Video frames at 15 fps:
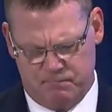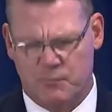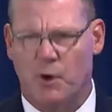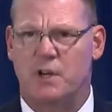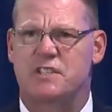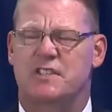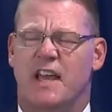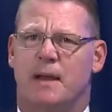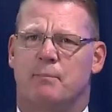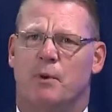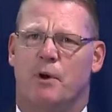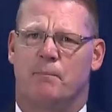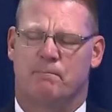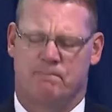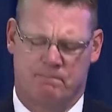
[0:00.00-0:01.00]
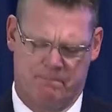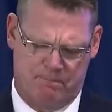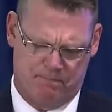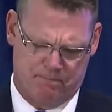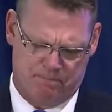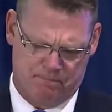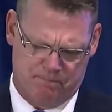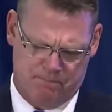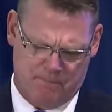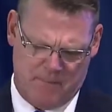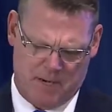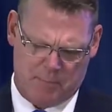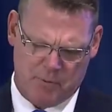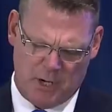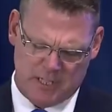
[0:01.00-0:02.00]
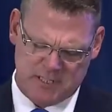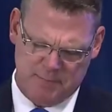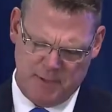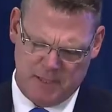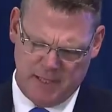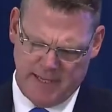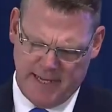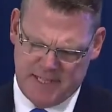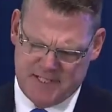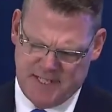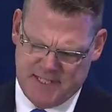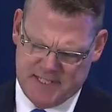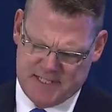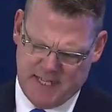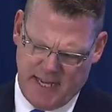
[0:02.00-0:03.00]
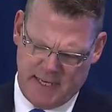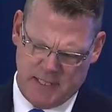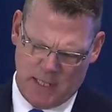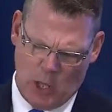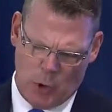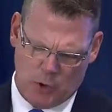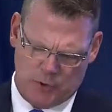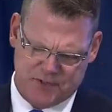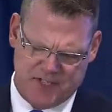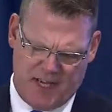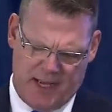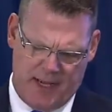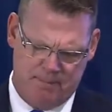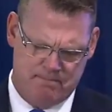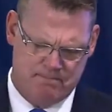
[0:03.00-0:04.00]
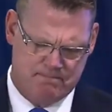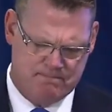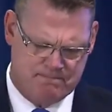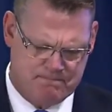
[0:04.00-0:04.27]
For example, at approximately 18:10 local time,